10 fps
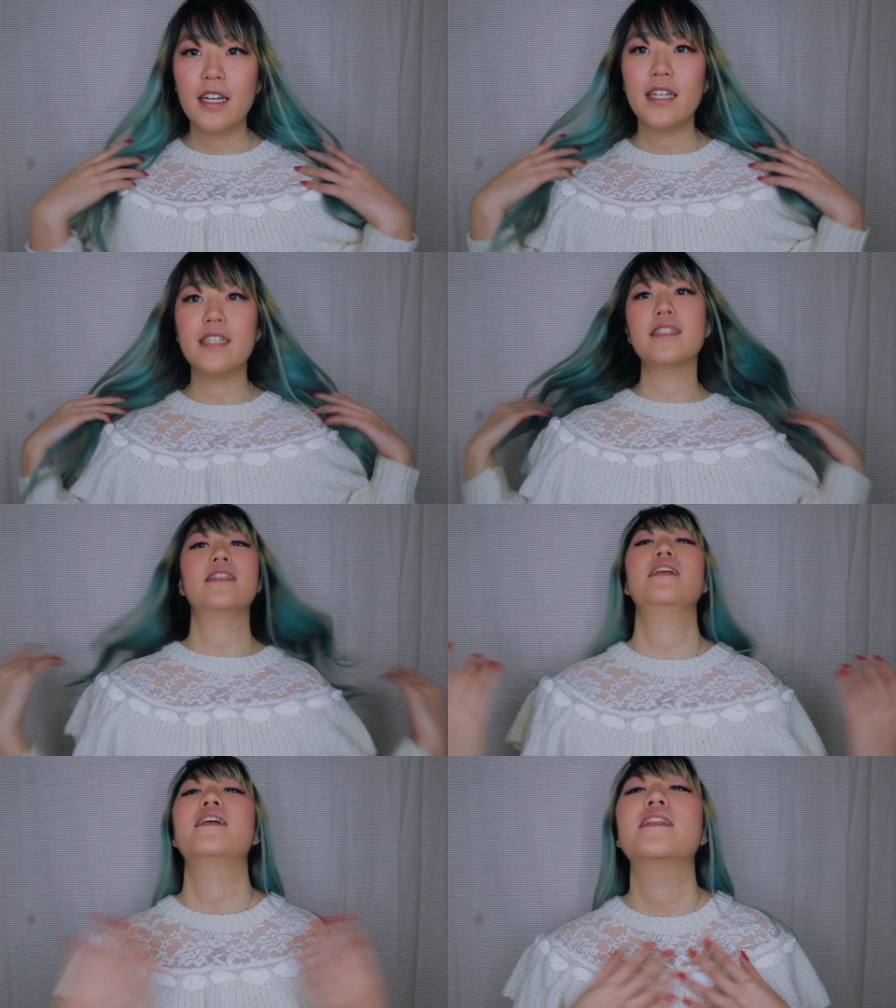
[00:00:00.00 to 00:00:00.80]
is
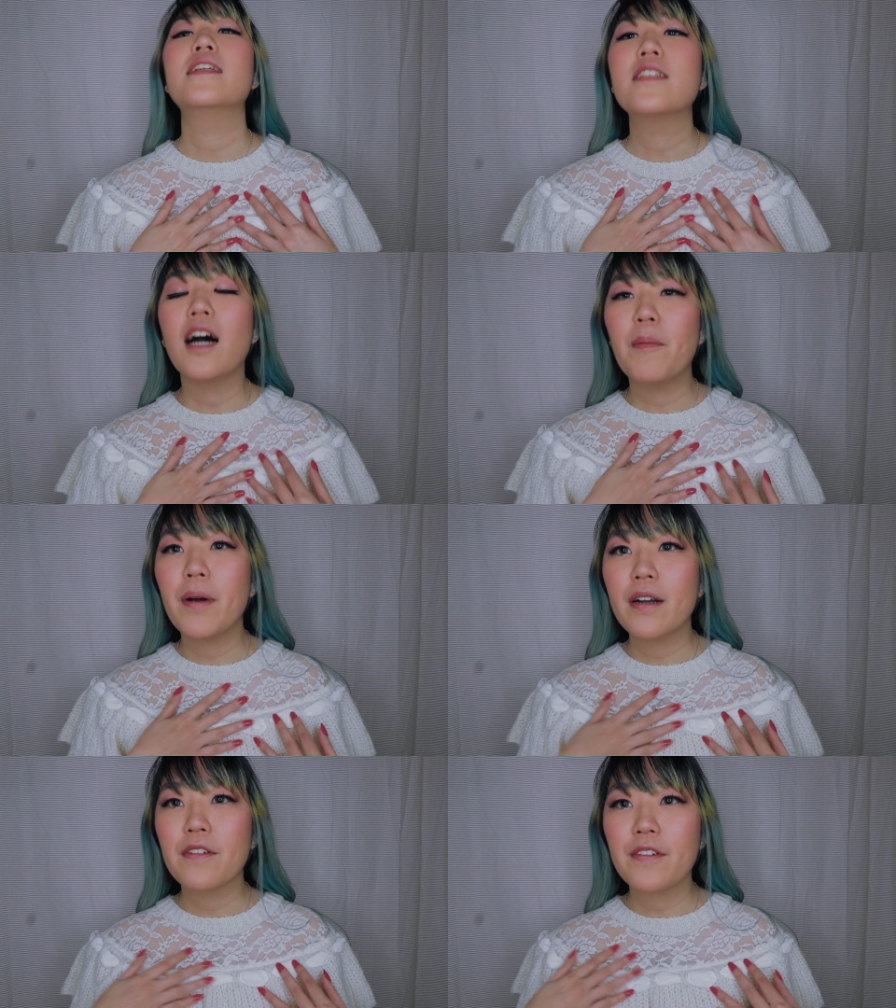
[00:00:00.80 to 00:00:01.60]
the top
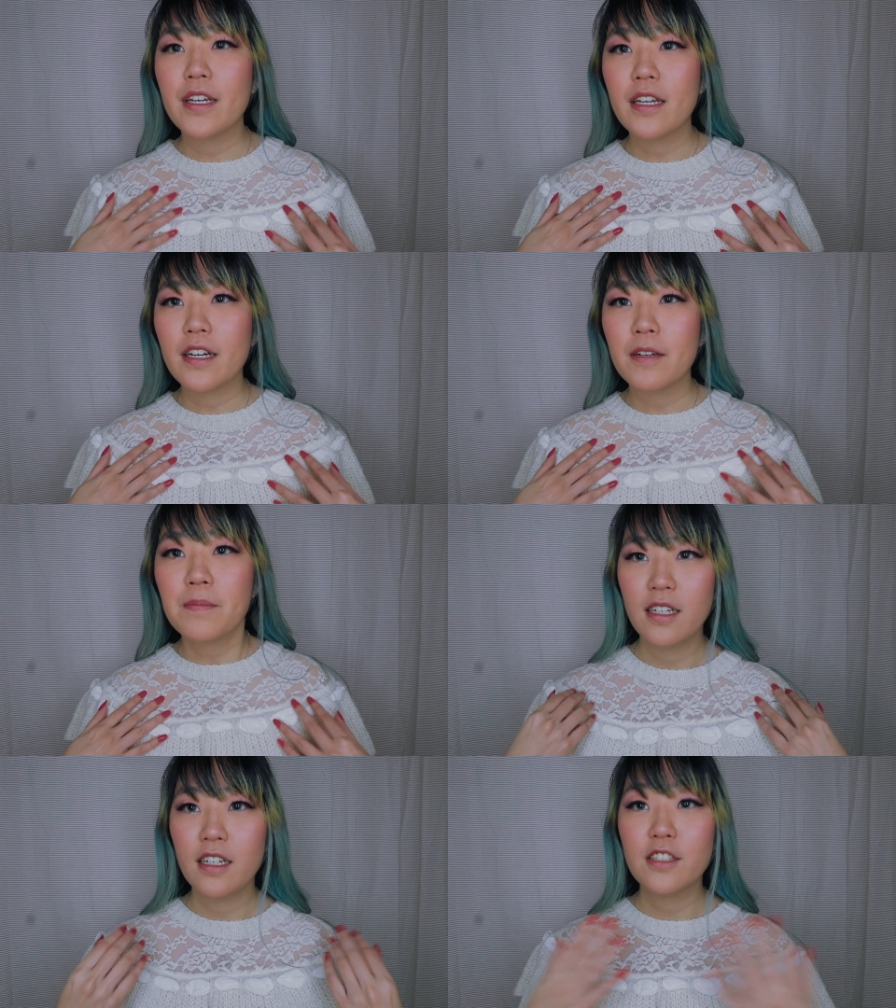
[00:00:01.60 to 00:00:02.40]
part over here.
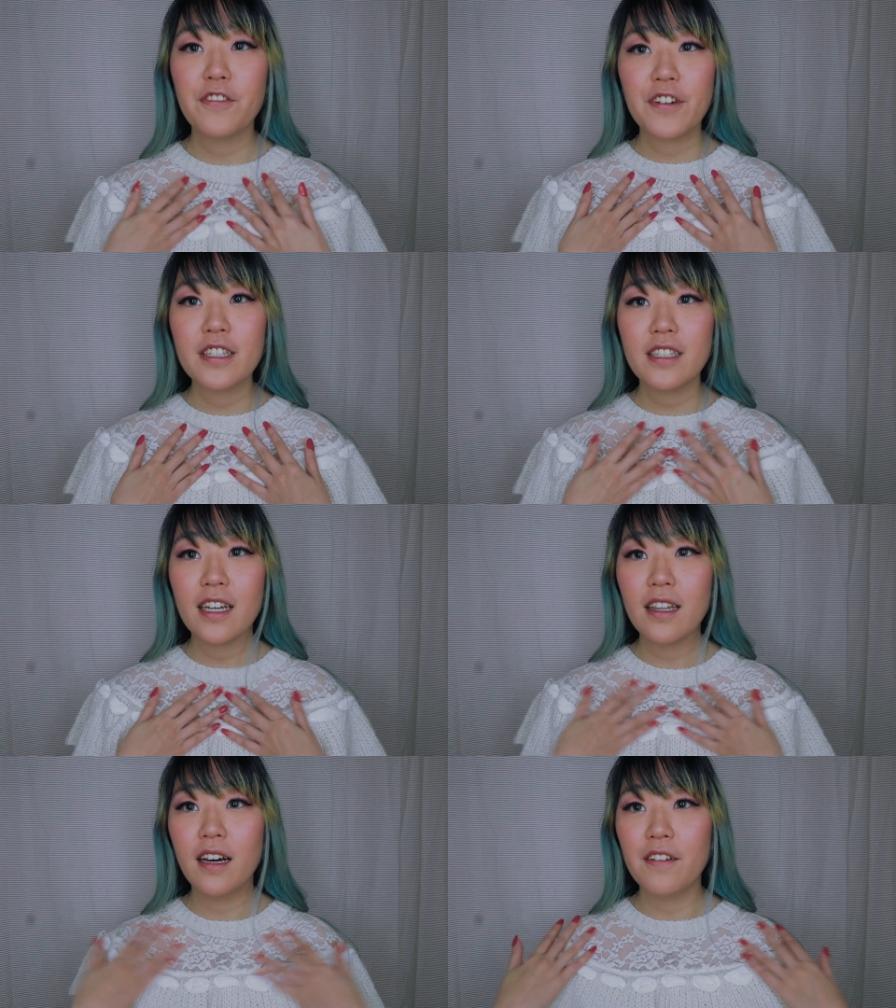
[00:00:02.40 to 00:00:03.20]
So first,
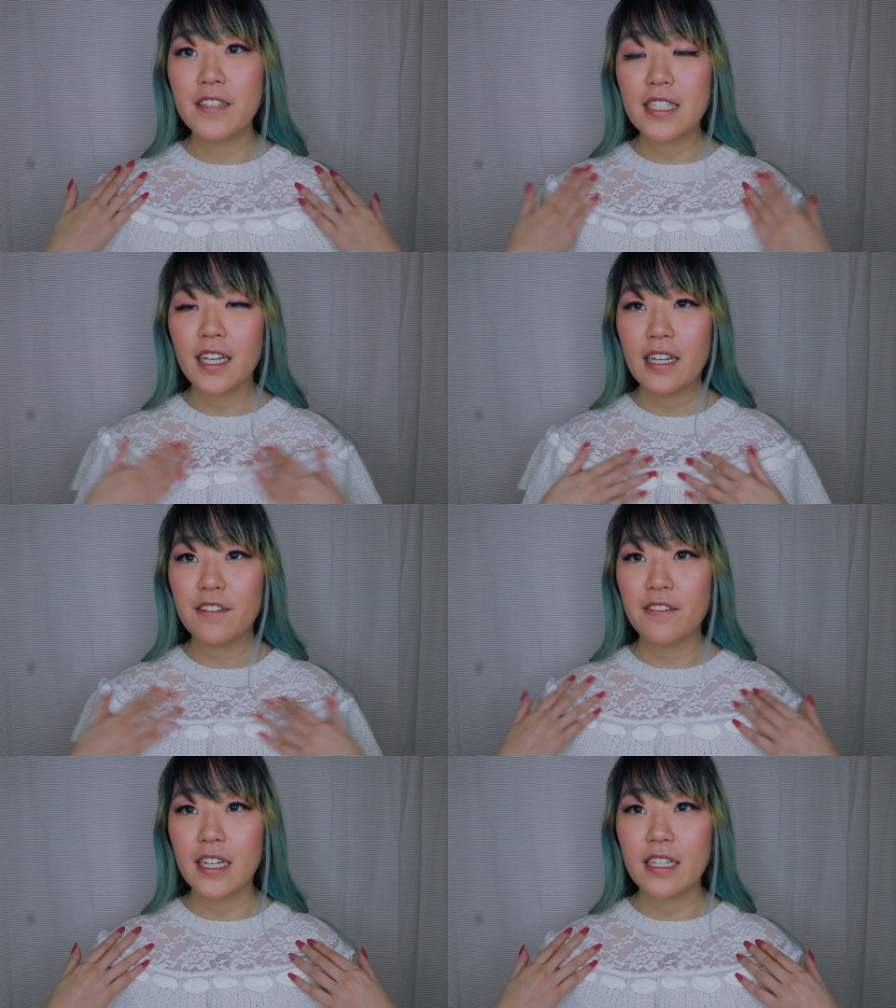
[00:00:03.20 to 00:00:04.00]
I love these kind
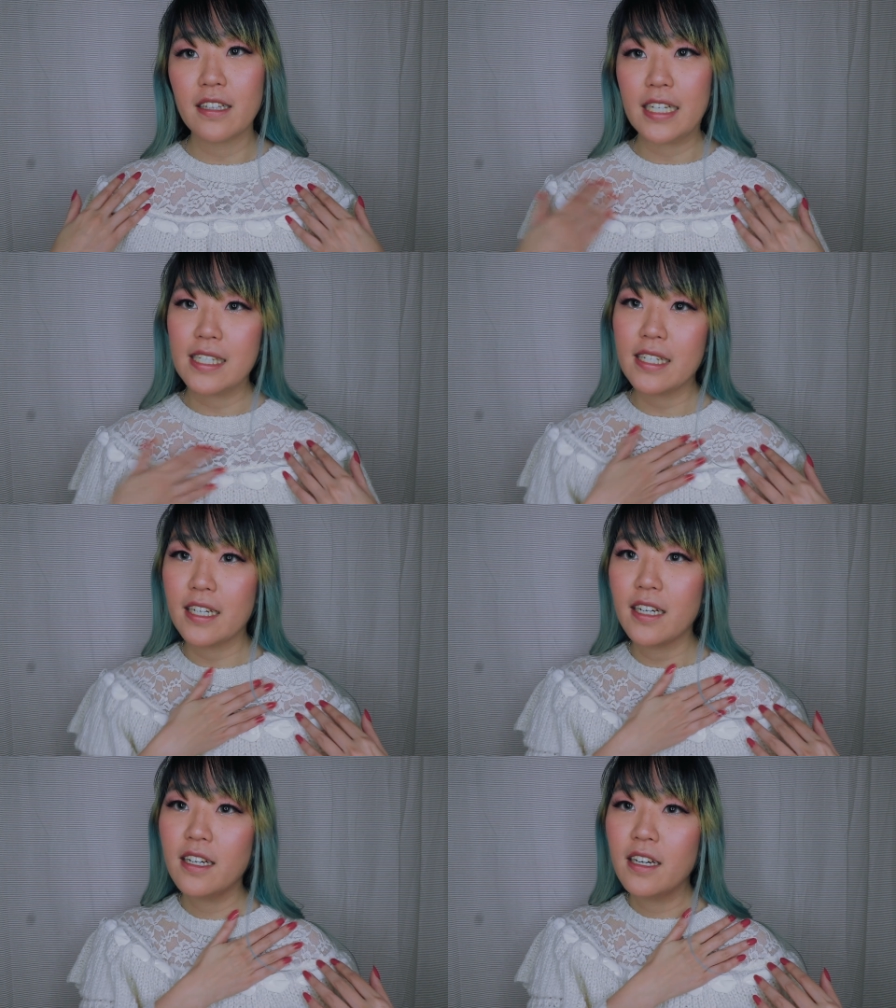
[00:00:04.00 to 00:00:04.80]
of like
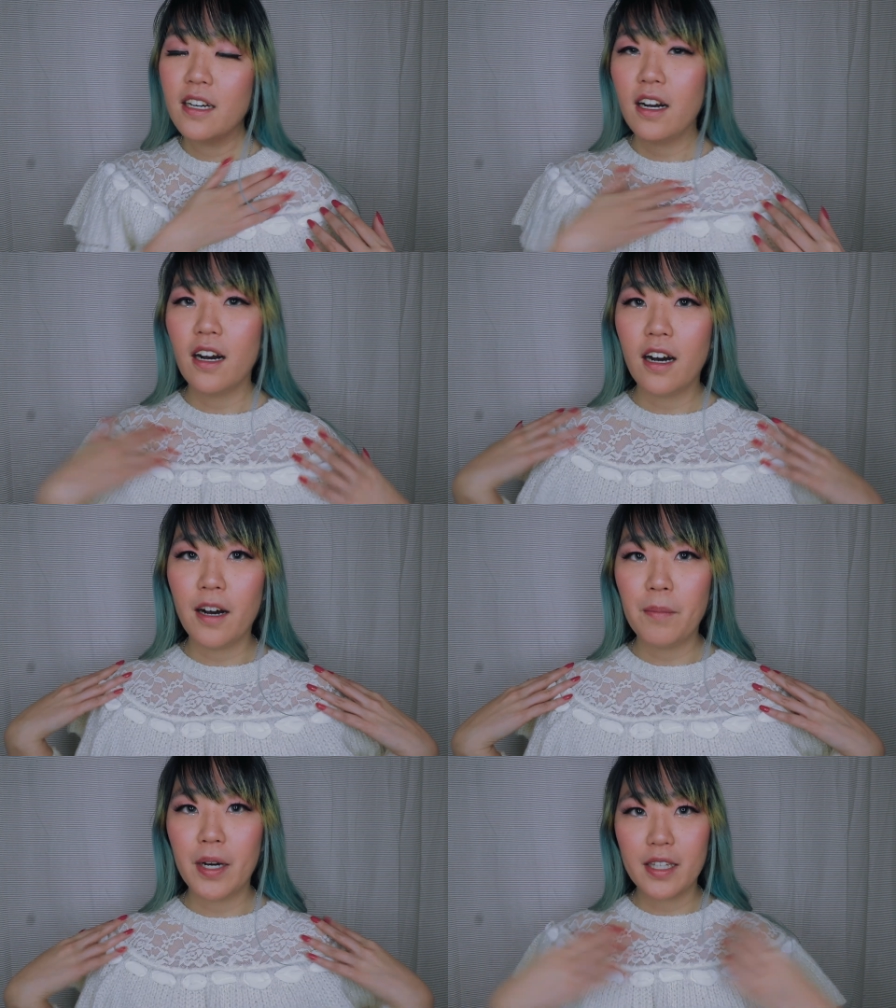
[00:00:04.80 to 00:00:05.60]
lacing
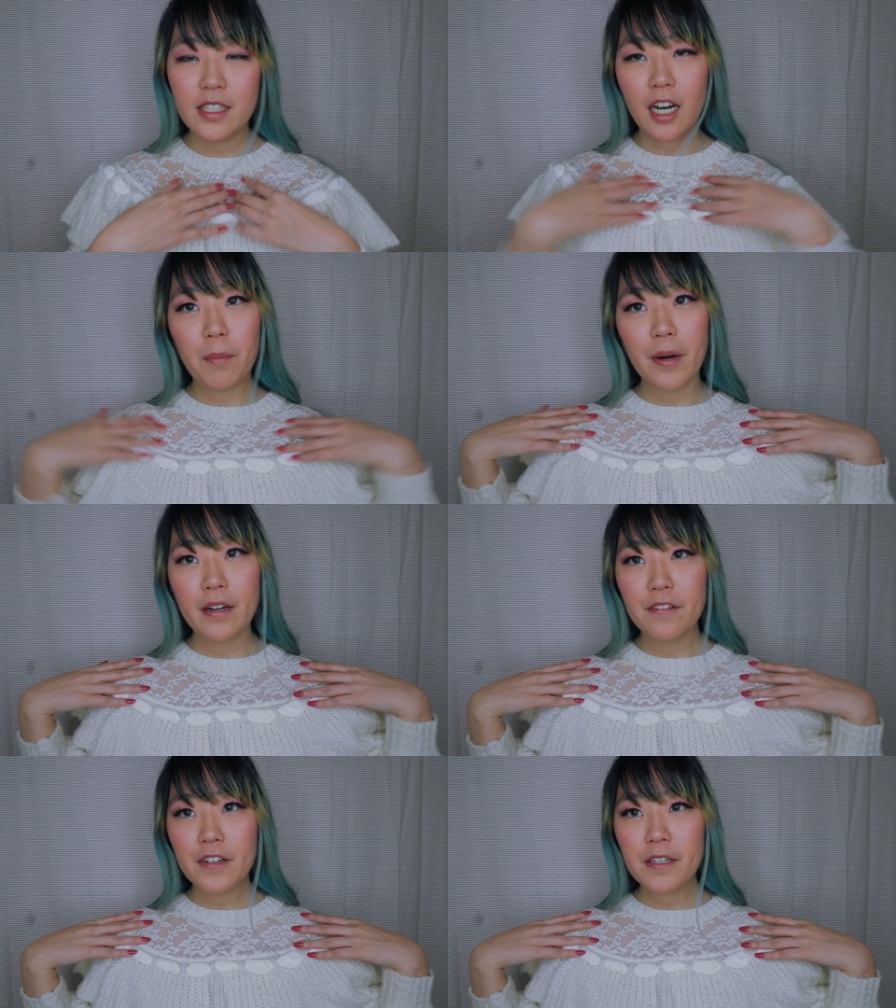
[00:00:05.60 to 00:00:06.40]
um, on the top
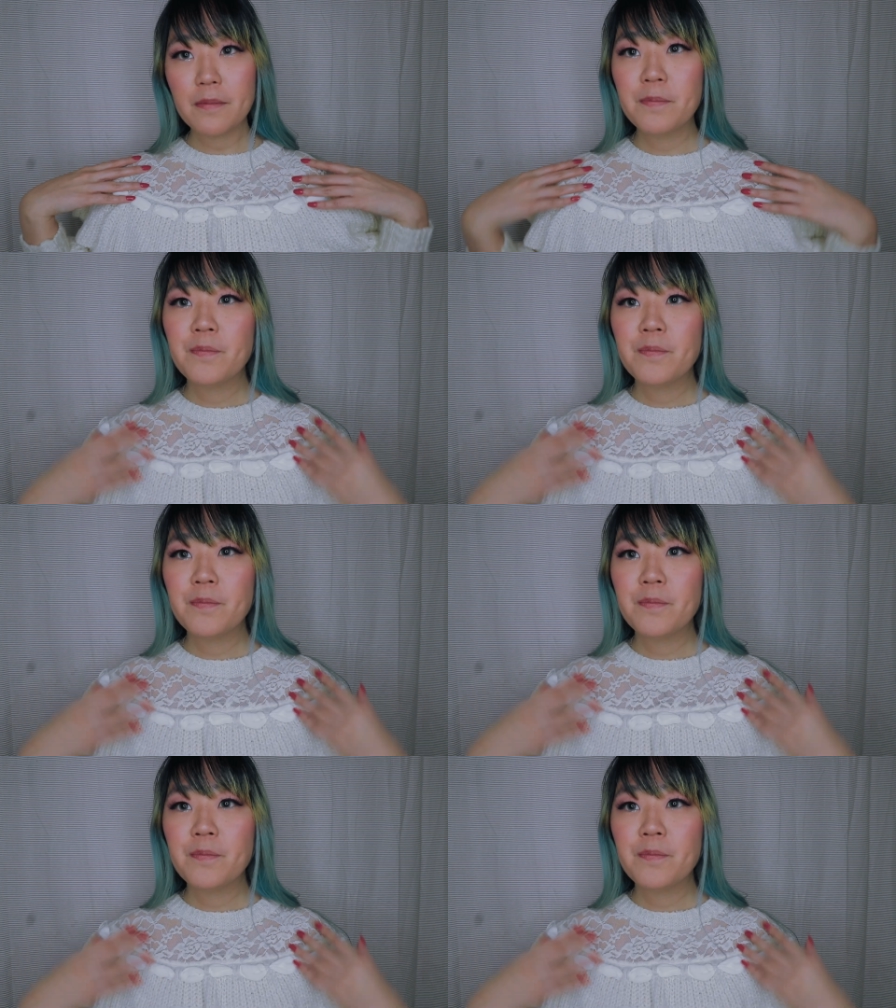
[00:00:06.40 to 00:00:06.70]
part over here.